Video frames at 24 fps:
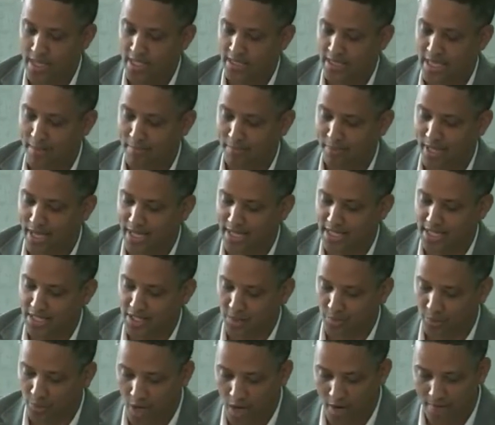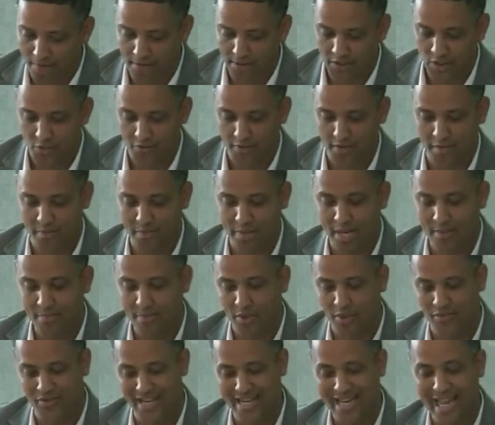that places the profits over the people
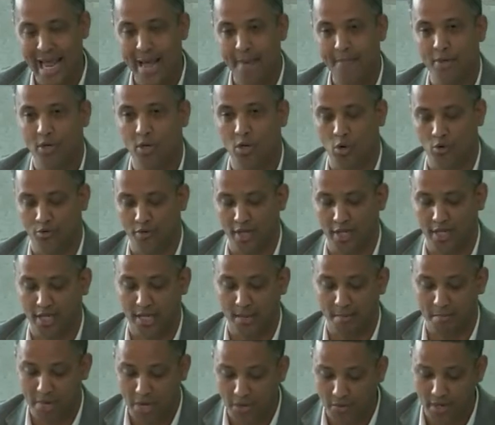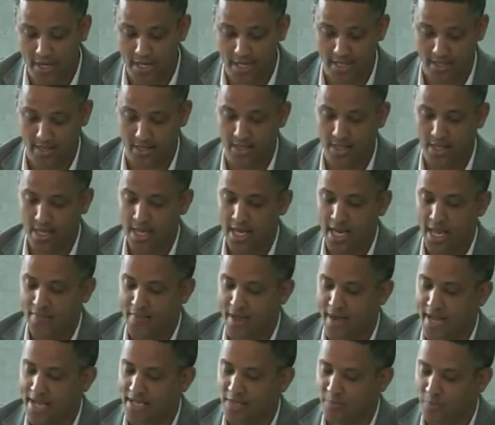and the capital over the communities
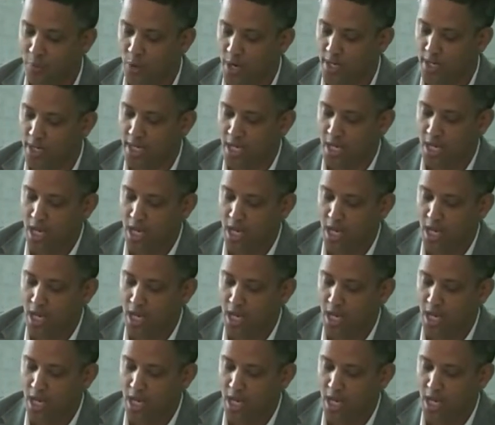that has put